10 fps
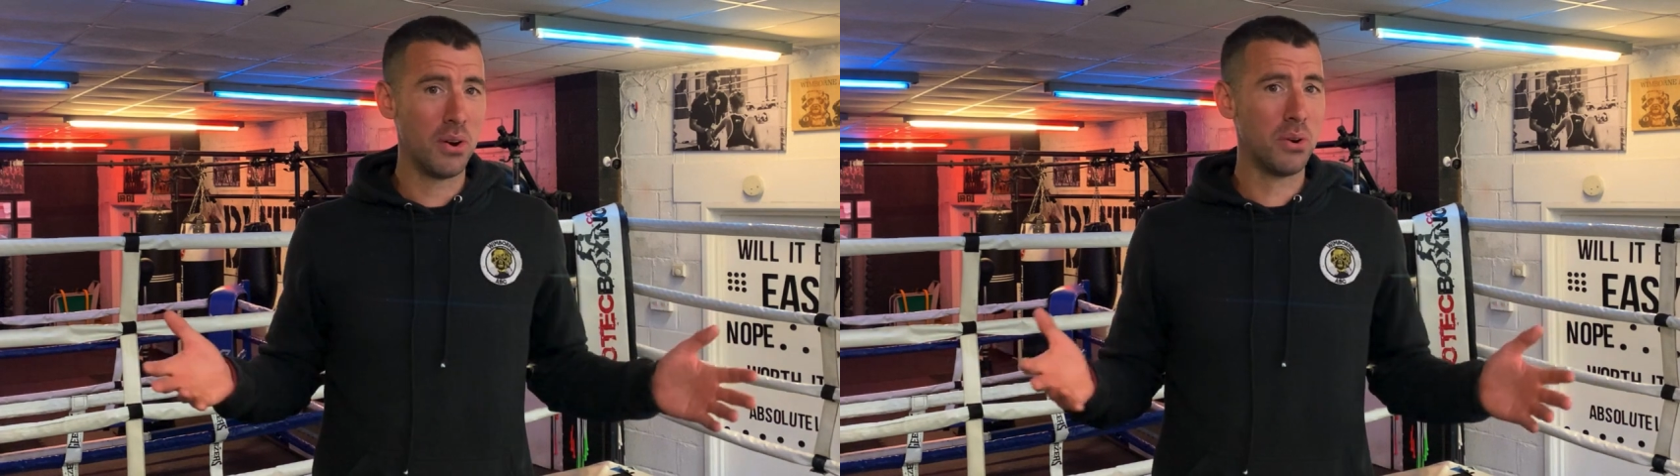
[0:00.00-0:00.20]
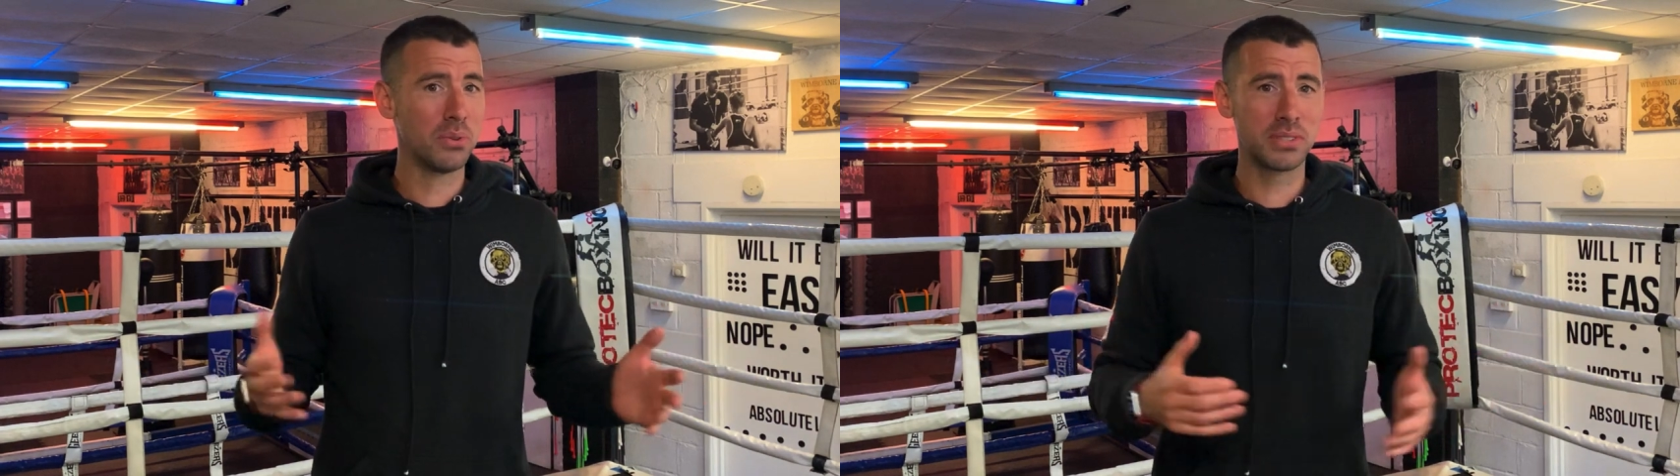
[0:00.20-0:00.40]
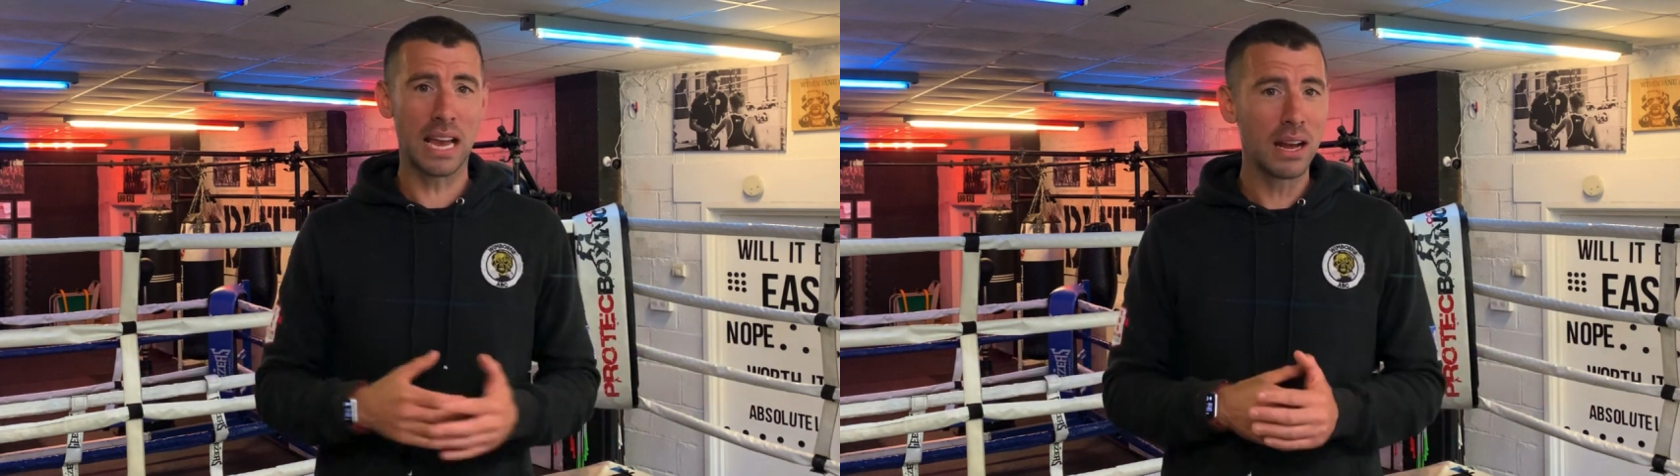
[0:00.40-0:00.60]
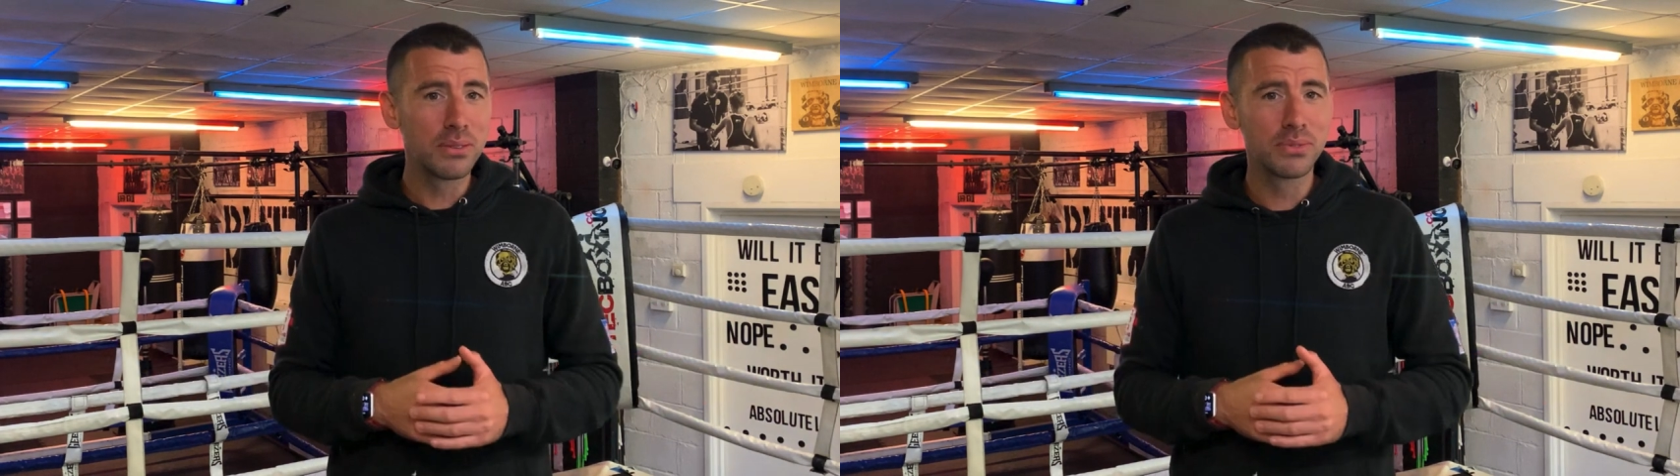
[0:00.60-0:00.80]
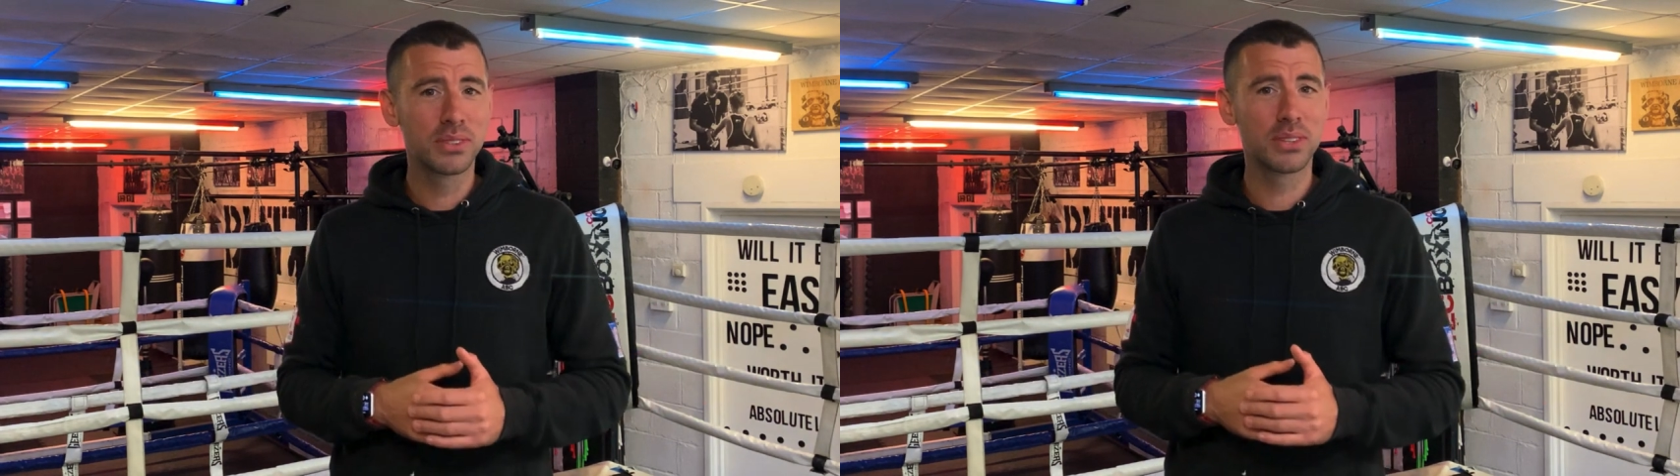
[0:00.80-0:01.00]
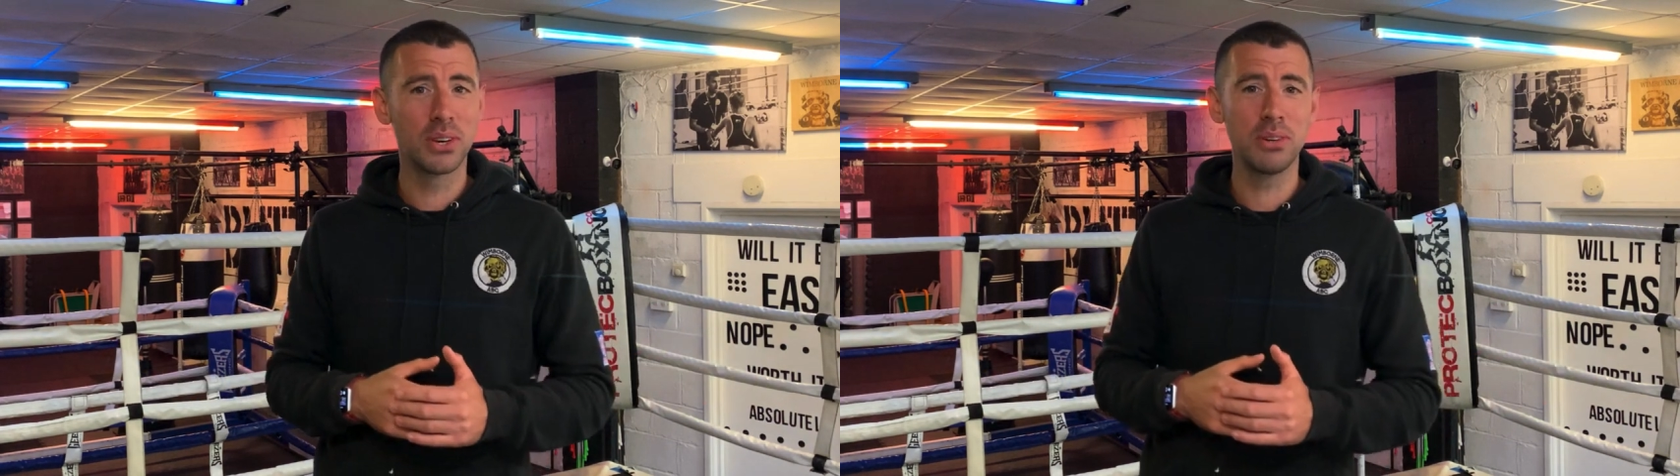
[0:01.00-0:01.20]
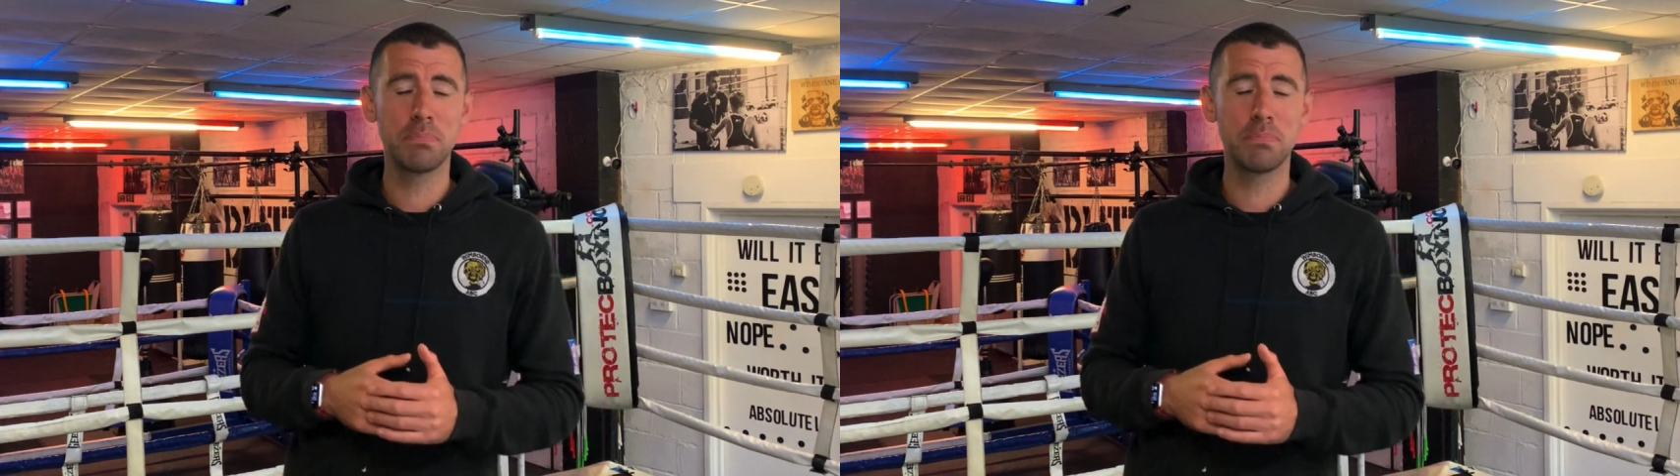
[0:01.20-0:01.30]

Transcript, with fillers: All sounds good,